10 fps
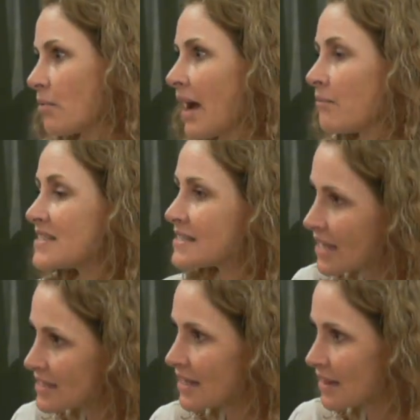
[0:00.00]
I'm
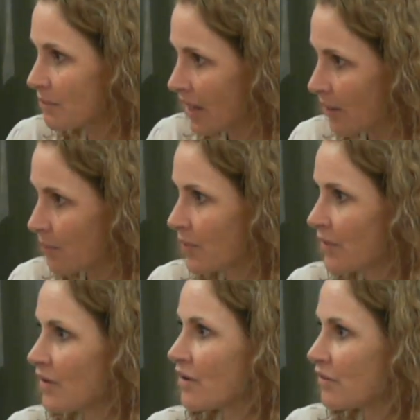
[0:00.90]
setting them up
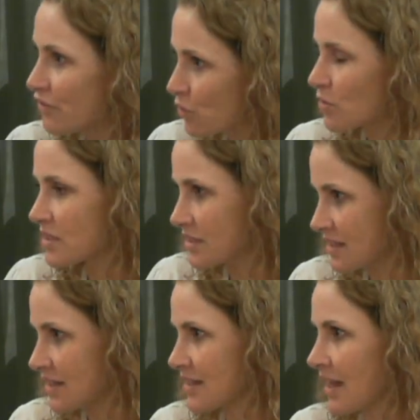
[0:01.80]
for success.